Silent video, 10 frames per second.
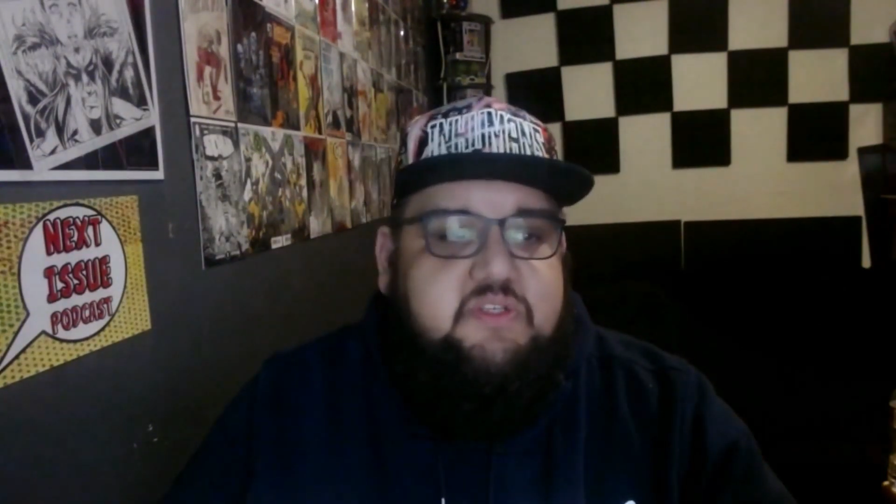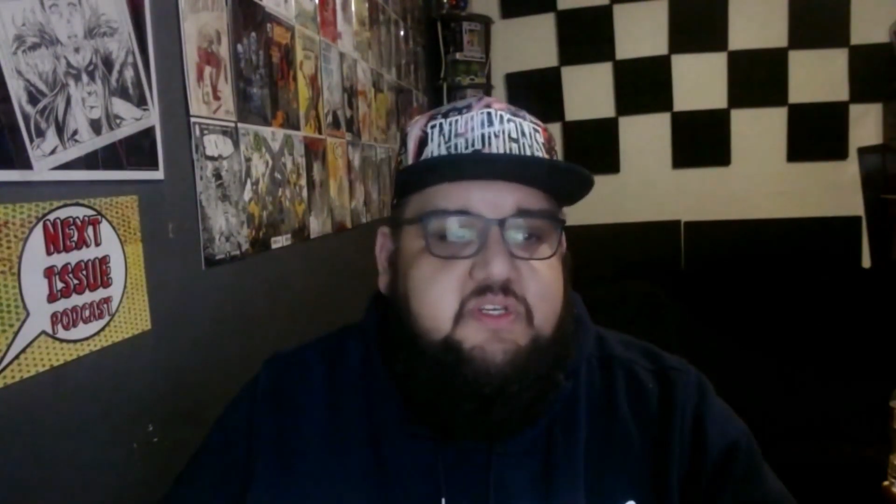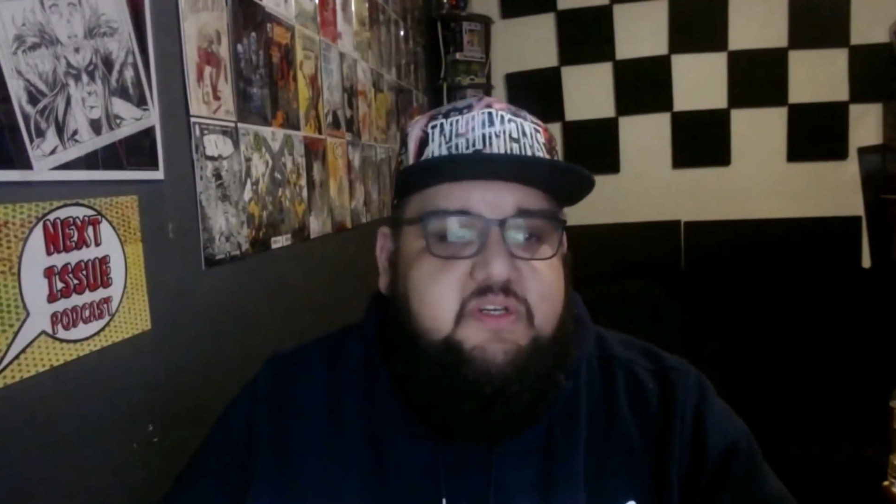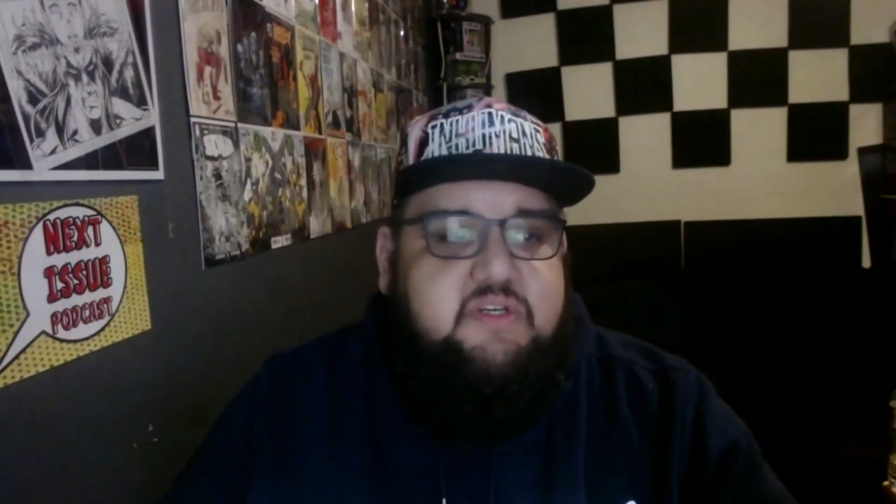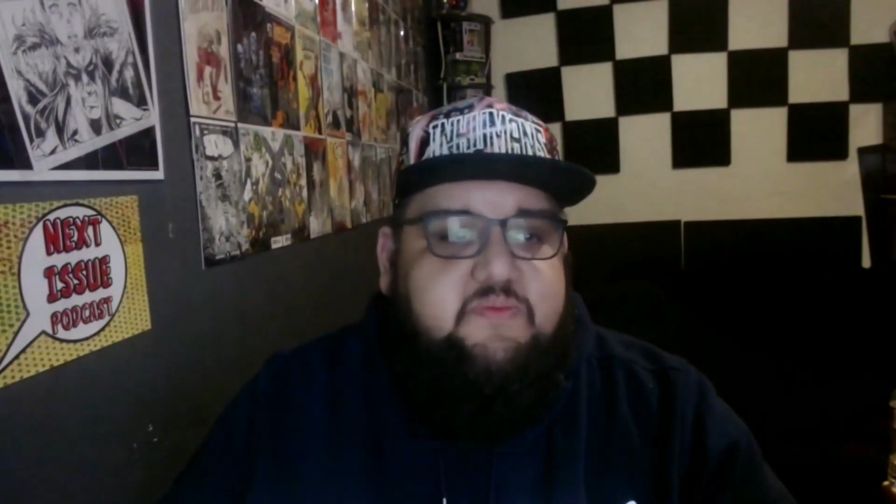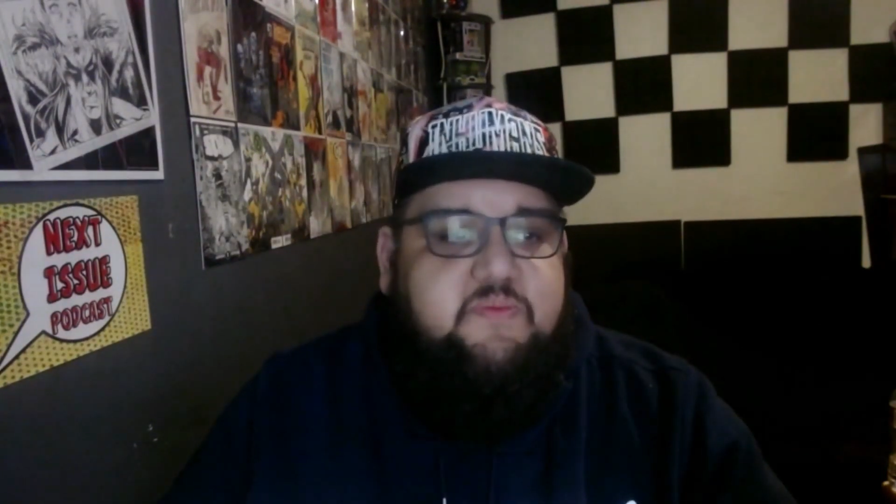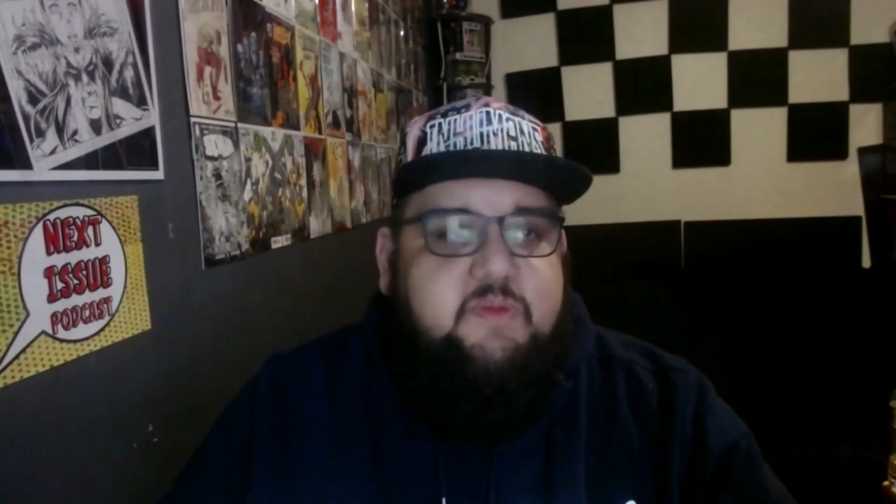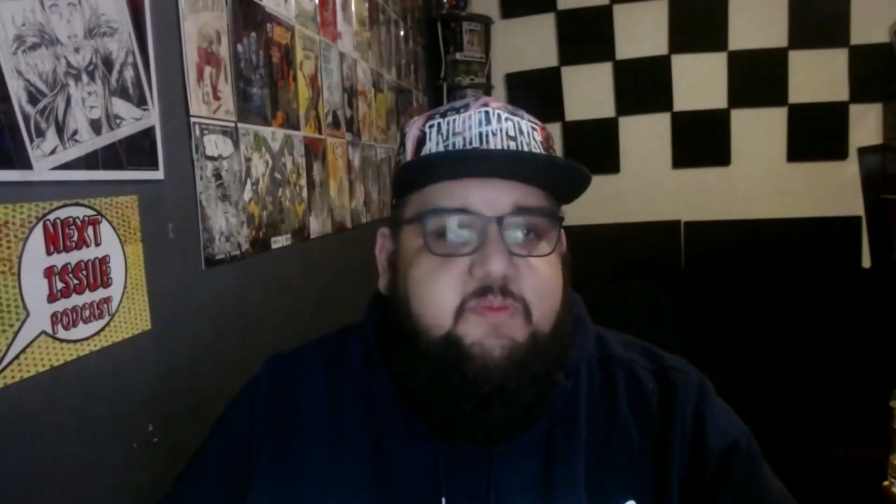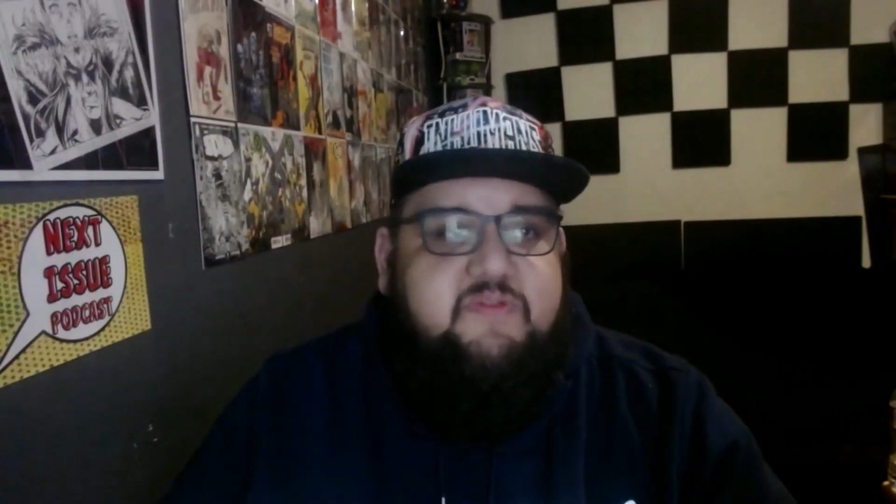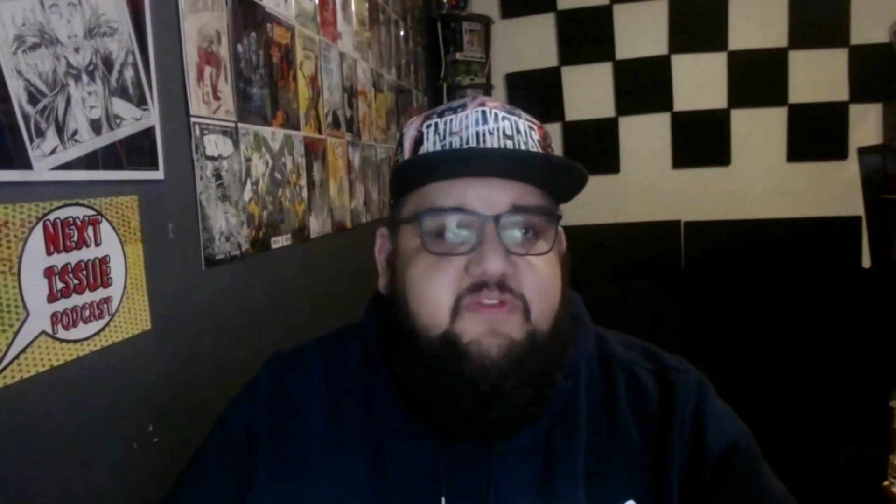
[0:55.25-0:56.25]
uh, in the
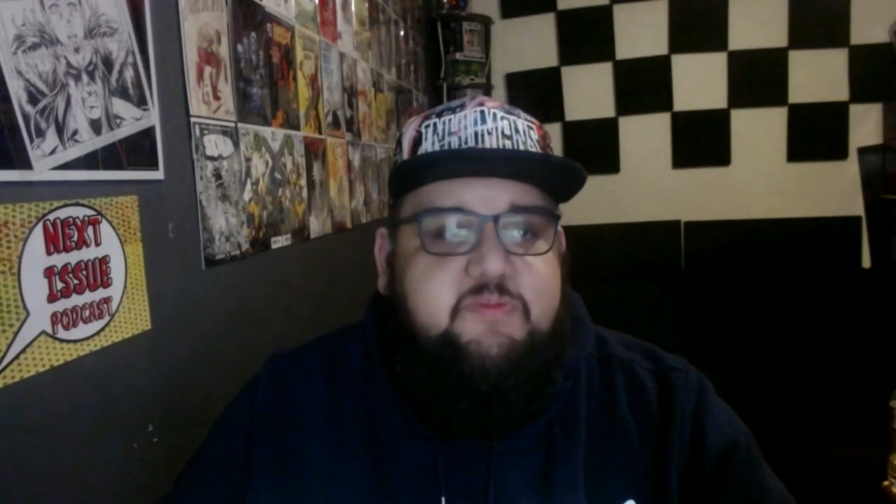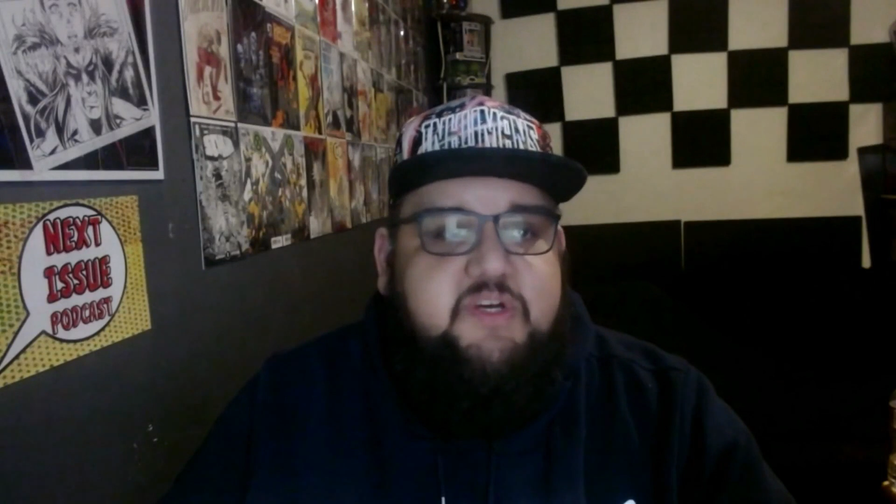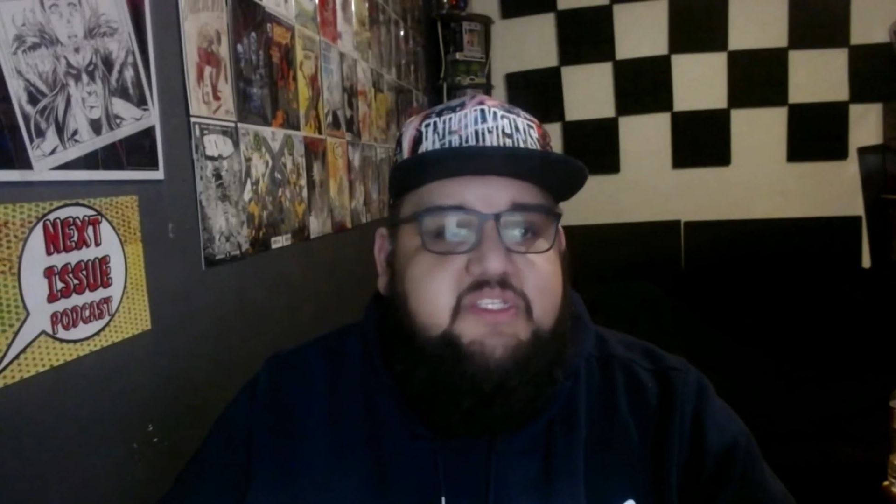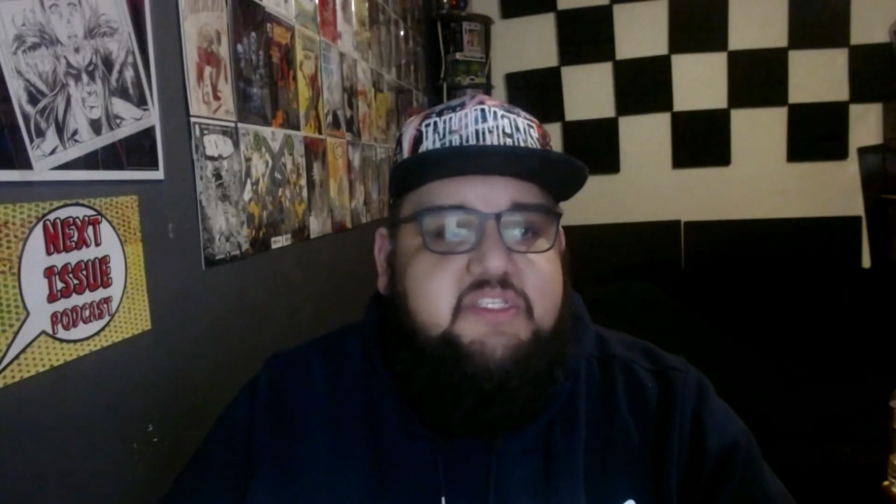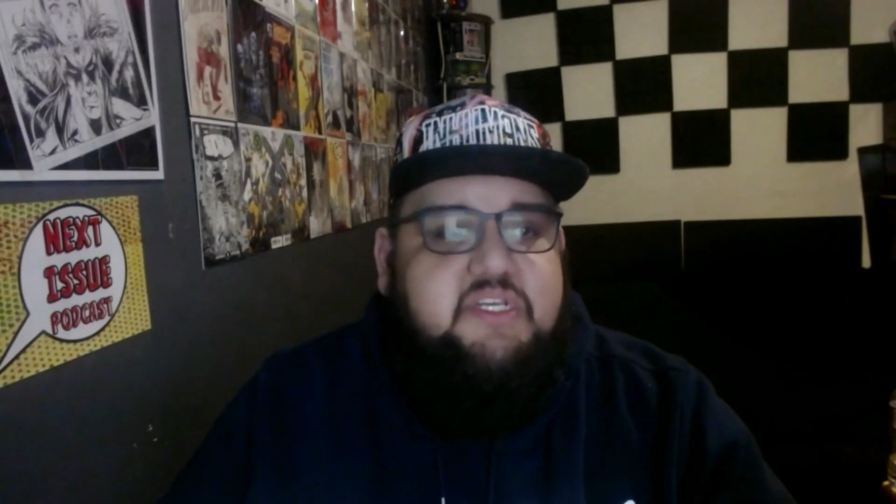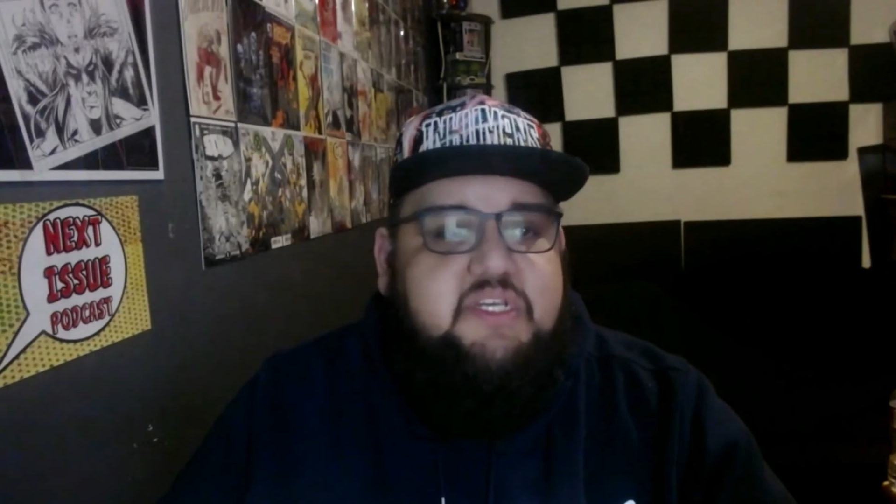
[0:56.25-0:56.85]
previous months.